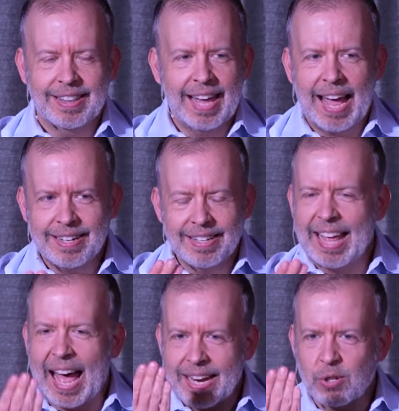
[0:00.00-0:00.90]

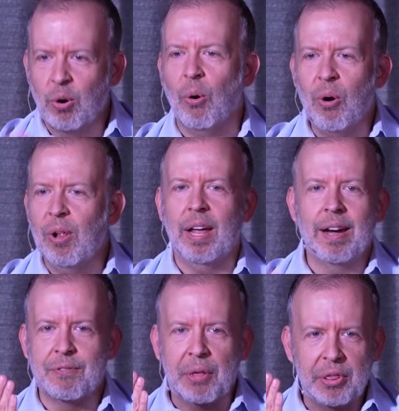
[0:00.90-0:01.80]
that goal
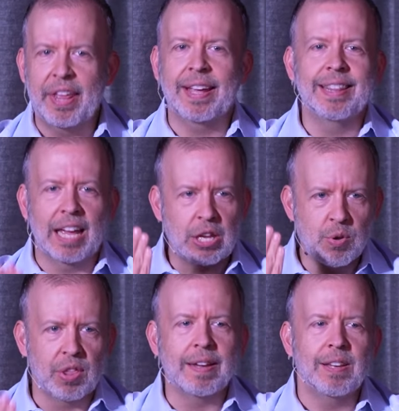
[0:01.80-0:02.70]
of the thing that
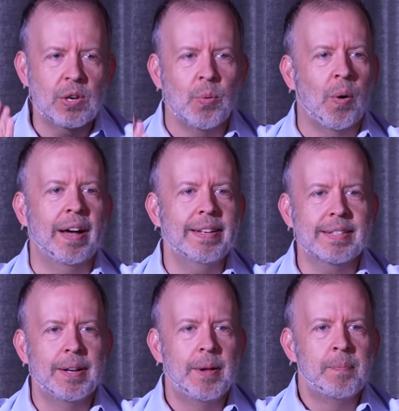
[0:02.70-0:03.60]
you think you
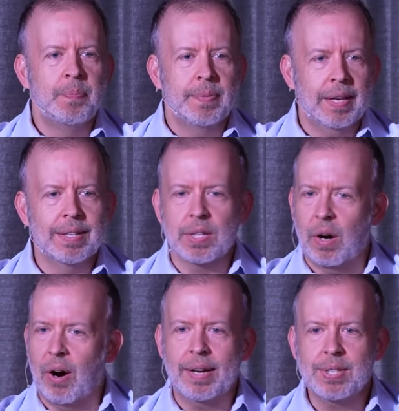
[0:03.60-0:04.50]
want is
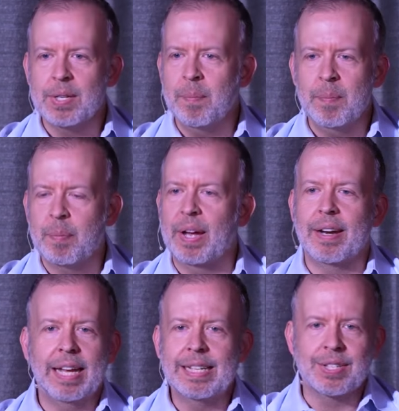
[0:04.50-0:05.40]
awesome,
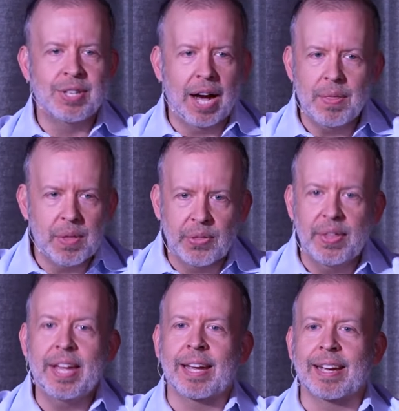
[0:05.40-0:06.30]
but it's not the
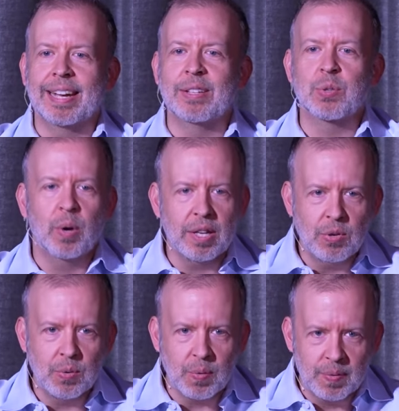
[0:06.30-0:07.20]
thing. It's what
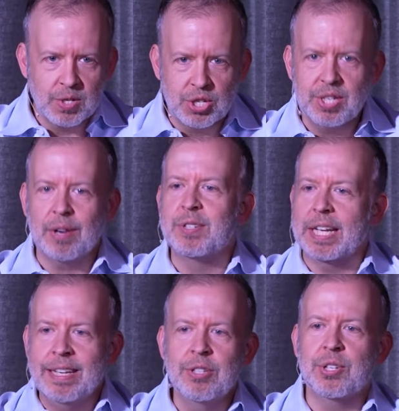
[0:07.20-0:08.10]
you shift
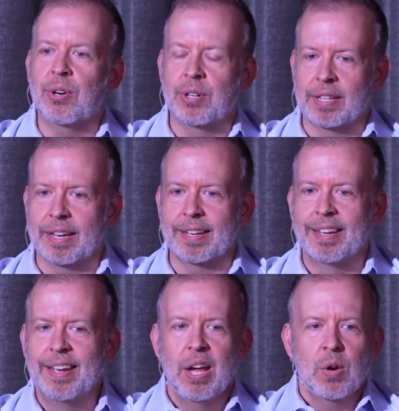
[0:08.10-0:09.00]
internally,
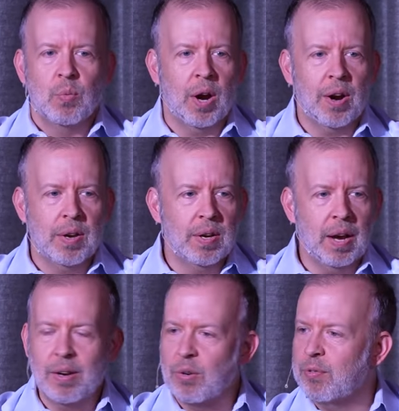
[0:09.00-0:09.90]
where
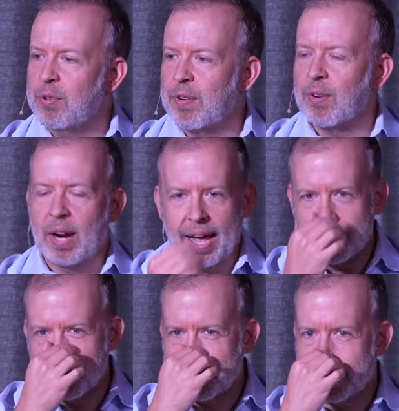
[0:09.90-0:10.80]
I don't know if you've ever
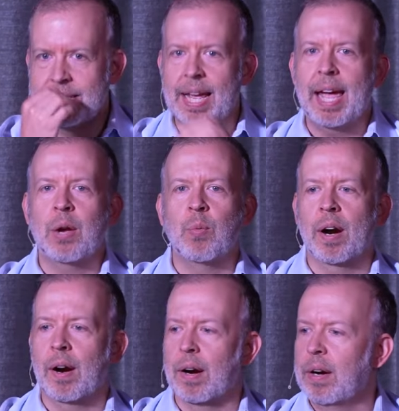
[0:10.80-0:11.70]
had just a day
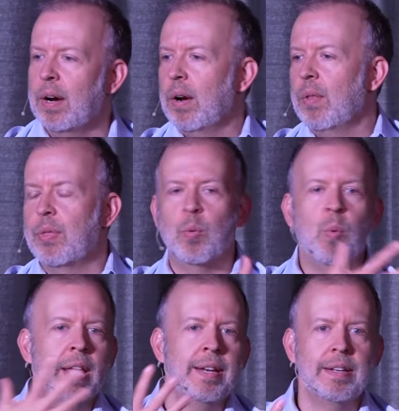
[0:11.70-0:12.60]
where the
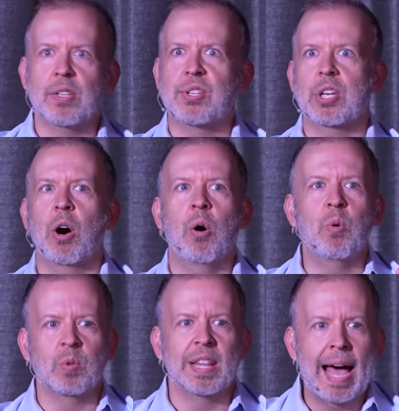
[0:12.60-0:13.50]
wind is
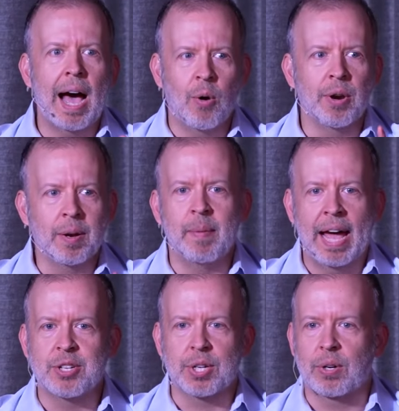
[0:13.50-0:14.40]
so loud and
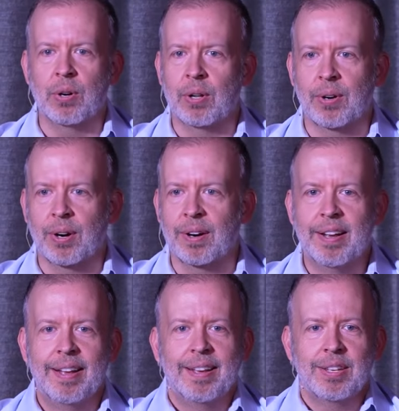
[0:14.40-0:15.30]
magical, or
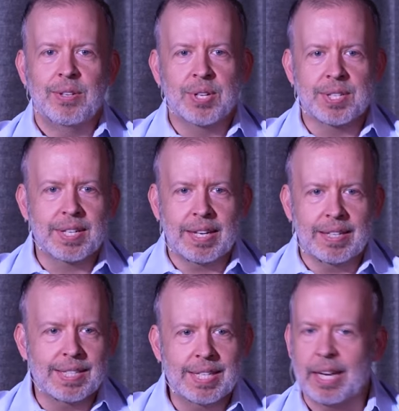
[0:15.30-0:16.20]
you just
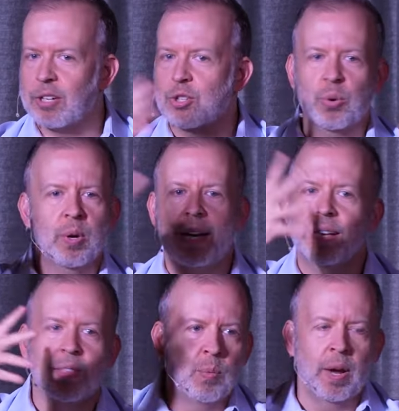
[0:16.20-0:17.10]
see a tree
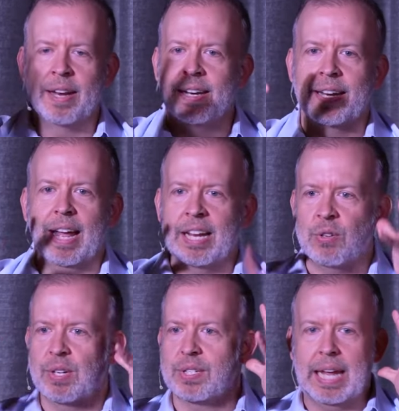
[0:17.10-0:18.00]
in the wind
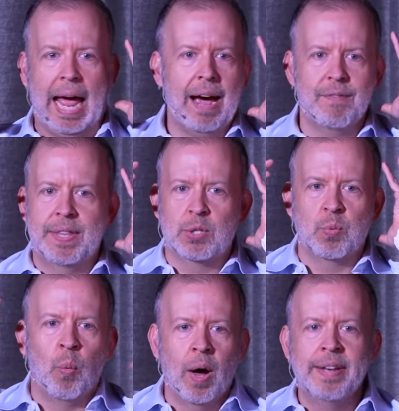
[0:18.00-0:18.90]
and you just have
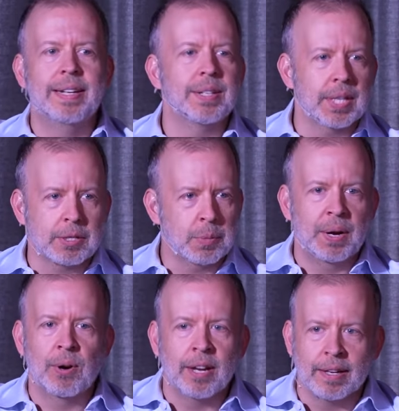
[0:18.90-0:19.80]
this oneness
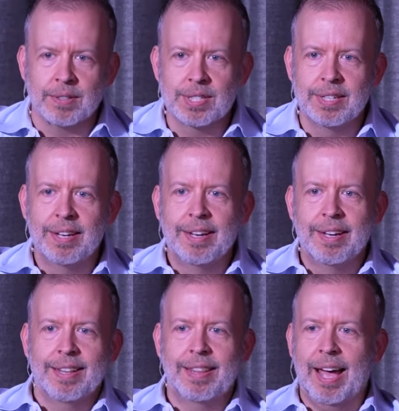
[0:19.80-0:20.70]
experience
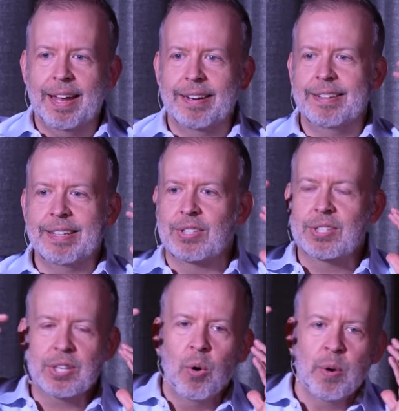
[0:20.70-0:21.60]
that is
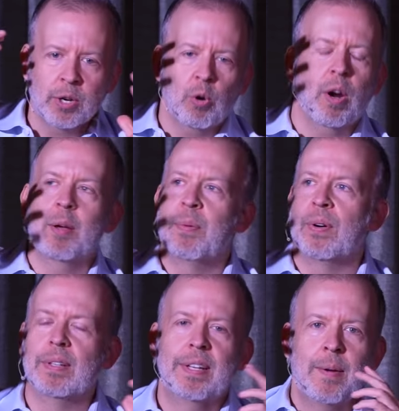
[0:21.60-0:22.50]
so
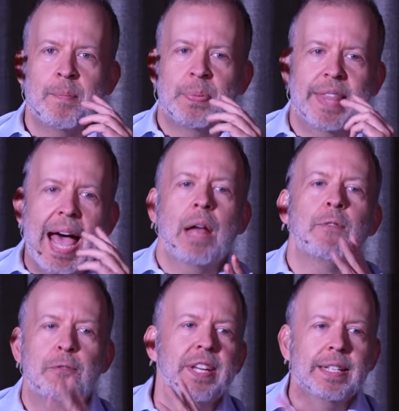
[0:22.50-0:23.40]
incredible.
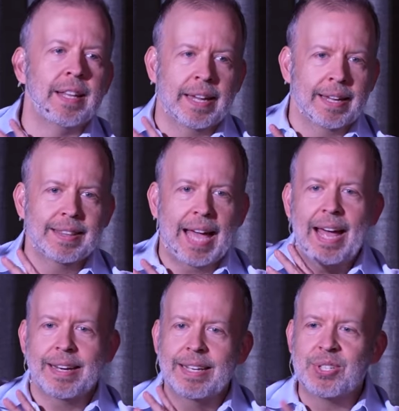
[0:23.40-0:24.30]
That feeling,
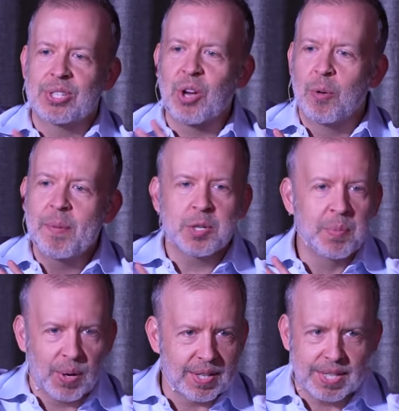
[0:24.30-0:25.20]
that is so much
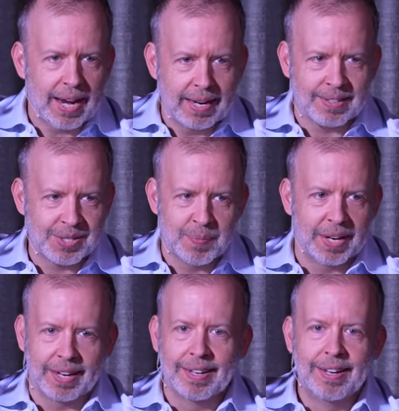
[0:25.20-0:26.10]
more exciting to
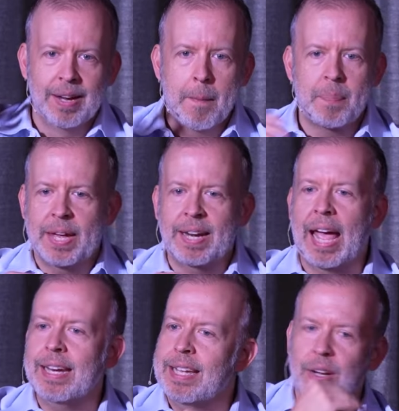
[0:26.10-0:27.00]
me than
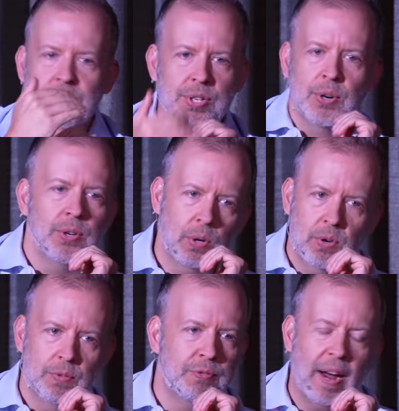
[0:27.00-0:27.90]
any
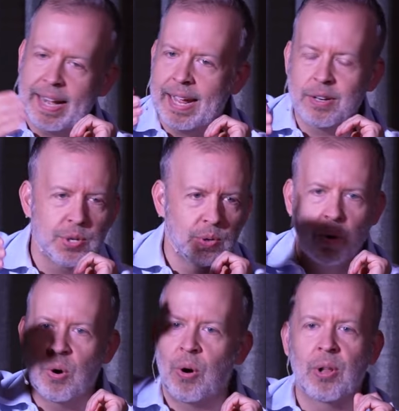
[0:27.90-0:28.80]
external financial
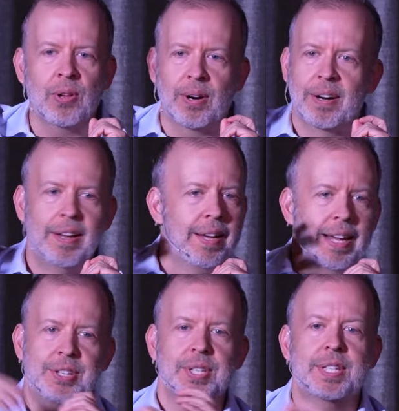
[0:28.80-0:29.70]
goal, or
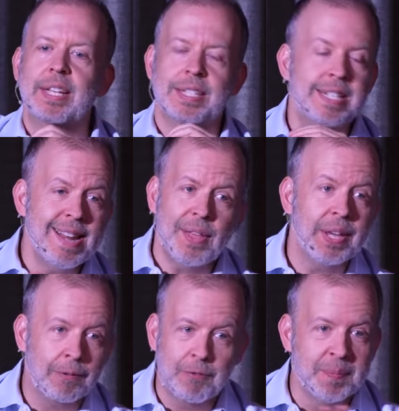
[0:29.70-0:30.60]
it just does
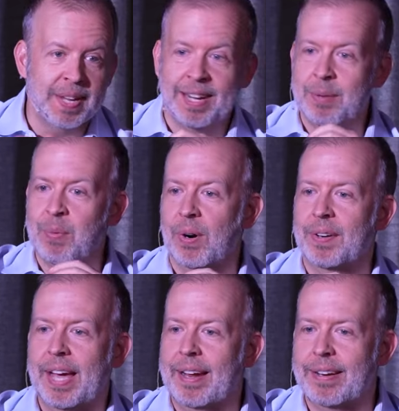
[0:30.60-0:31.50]
nothing for me
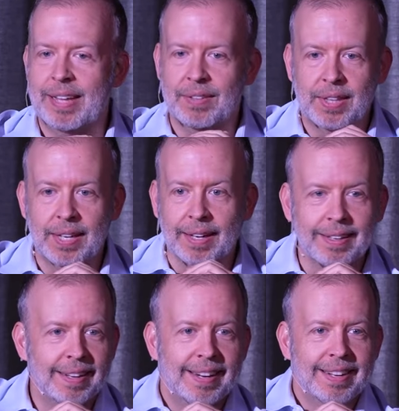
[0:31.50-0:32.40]
anymore, that
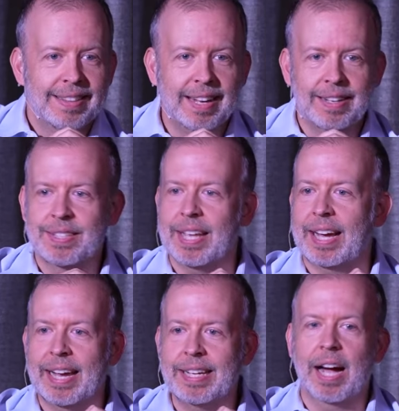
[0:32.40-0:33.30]
thing. That it's
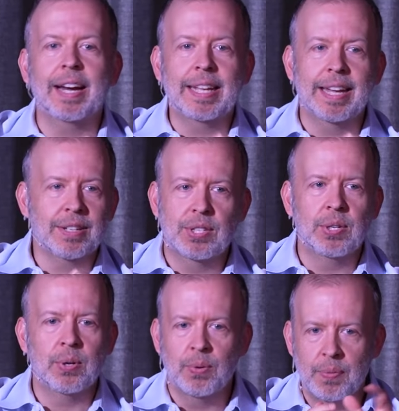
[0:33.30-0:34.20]
like, I gotta get
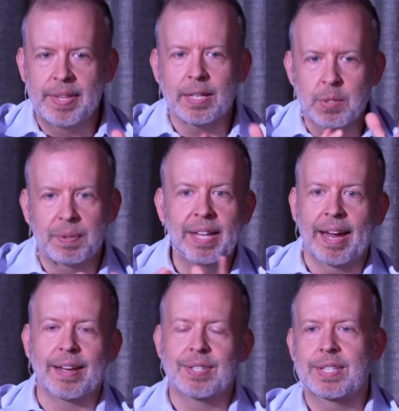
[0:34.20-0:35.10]
to this
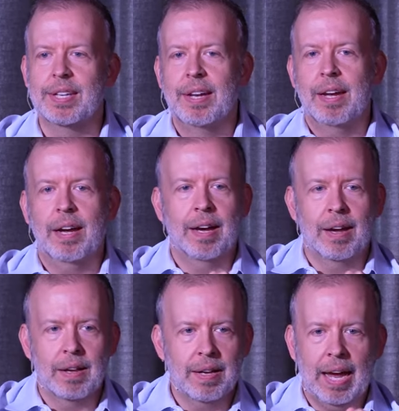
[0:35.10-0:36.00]
place
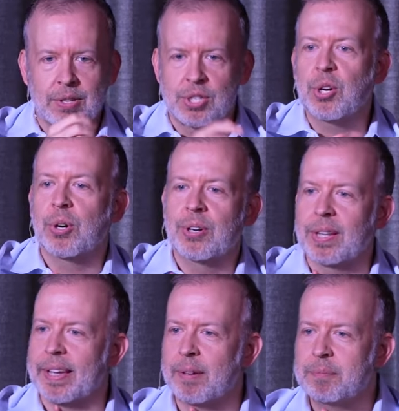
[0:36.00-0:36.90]

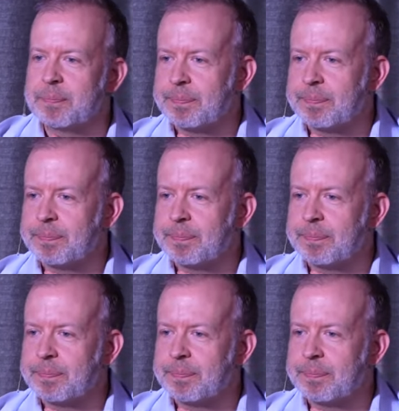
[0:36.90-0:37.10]
externally.